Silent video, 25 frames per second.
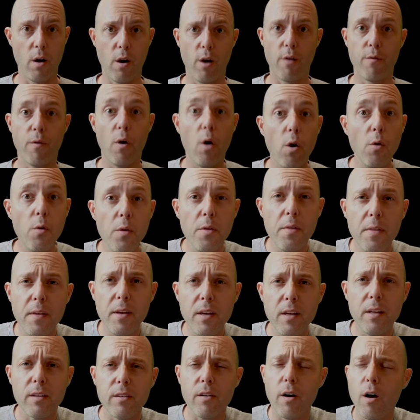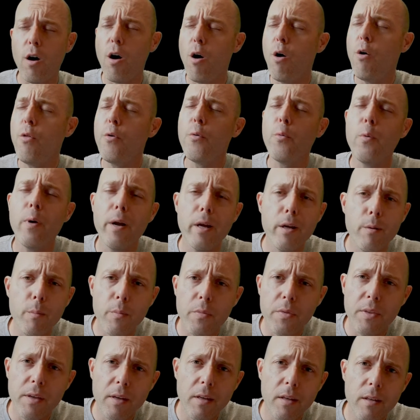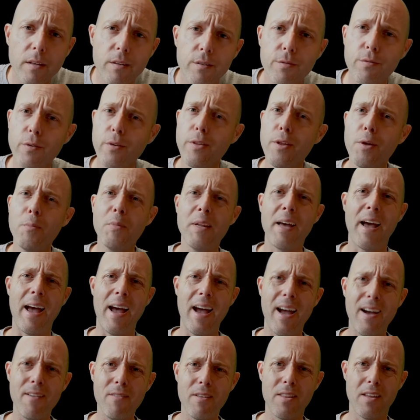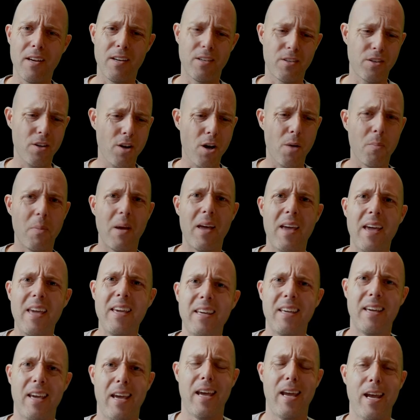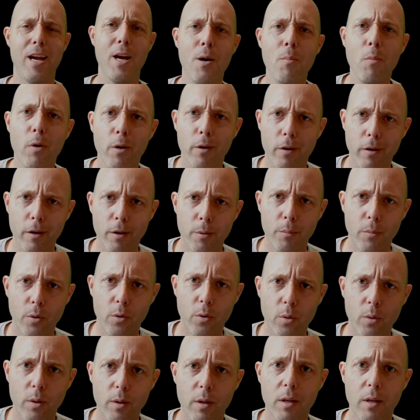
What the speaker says: Of all the things, all the random things for them to have at that shop, a camera gimbal.